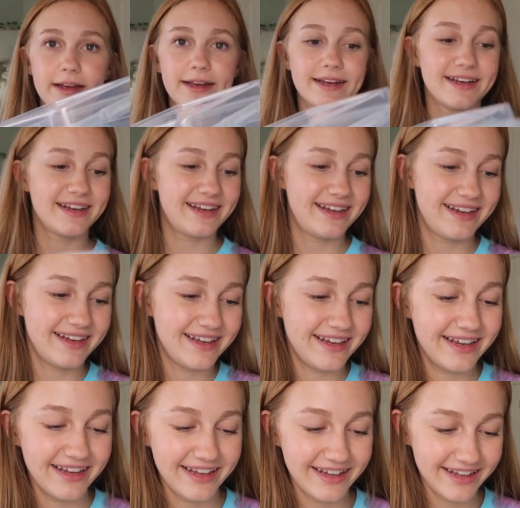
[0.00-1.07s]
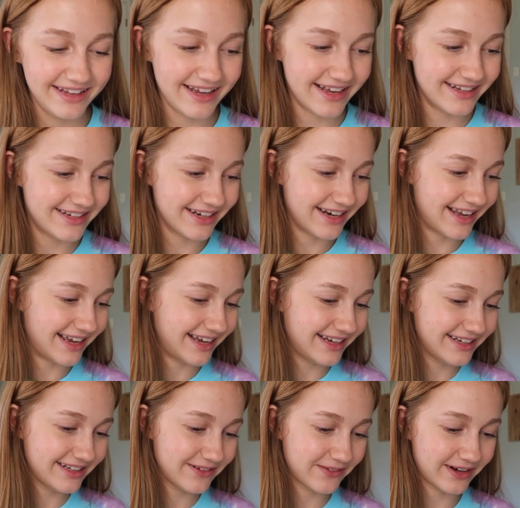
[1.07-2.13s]
it
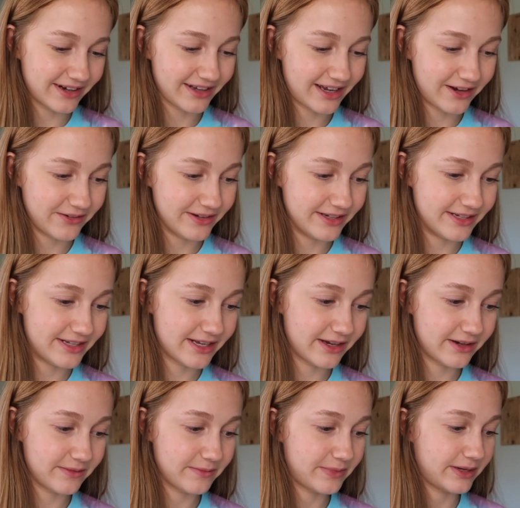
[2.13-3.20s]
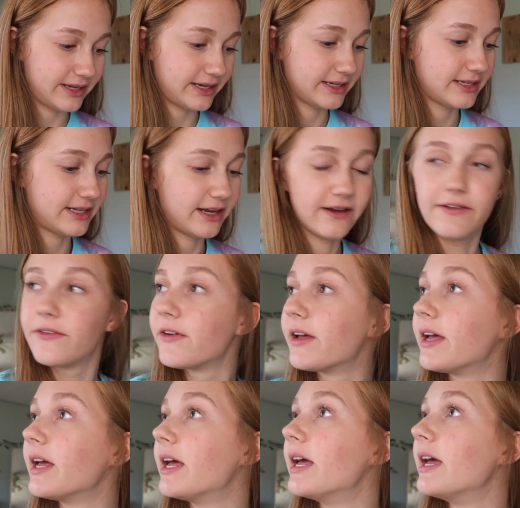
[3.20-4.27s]
yesterday while I was putting stuff
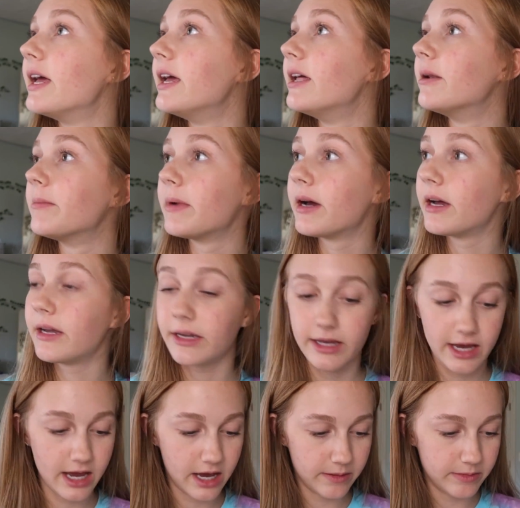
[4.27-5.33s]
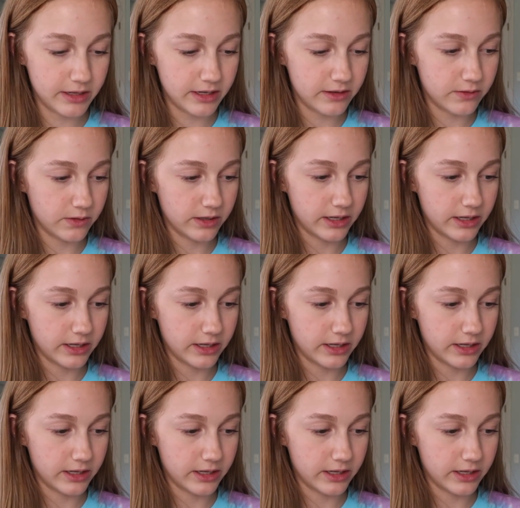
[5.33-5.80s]
in my cabinet and